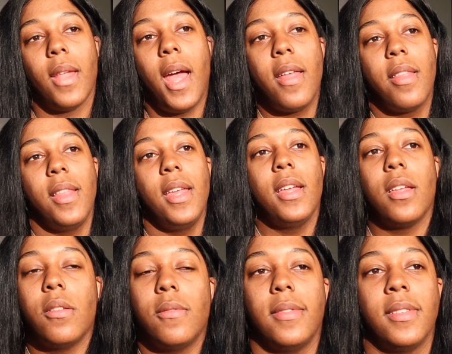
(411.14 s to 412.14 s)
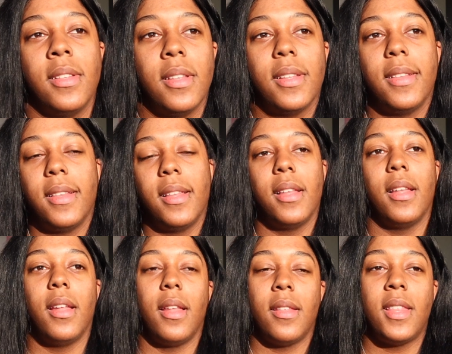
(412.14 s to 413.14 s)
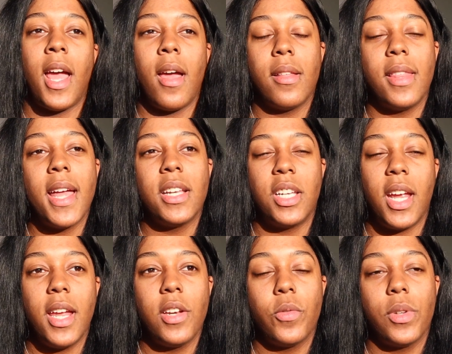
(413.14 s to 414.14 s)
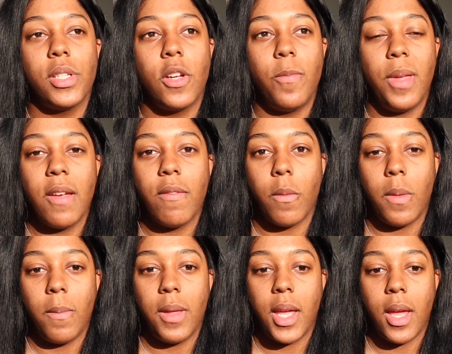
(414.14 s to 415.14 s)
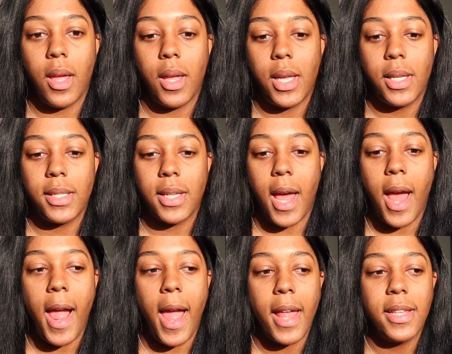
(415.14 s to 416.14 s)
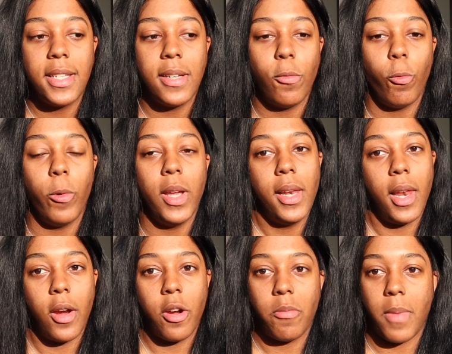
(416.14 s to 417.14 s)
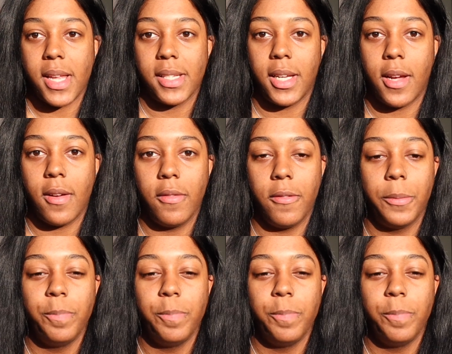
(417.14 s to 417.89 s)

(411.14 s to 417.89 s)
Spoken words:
I think that change was so big for me because I had to relearn myself.